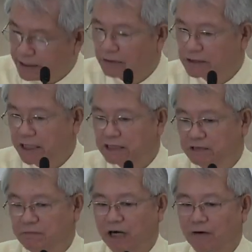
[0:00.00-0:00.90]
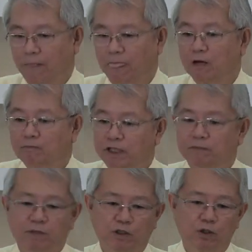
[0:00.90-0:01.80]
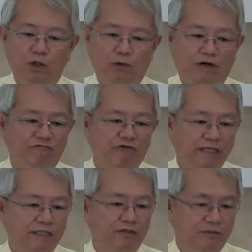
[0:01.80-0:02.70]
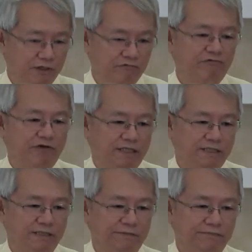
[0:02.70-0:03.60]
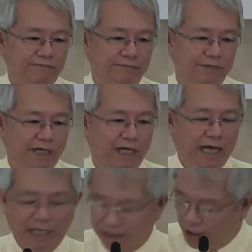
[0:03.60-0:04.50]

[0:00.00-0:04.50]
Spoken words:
tells us about people who were invited to a feast, and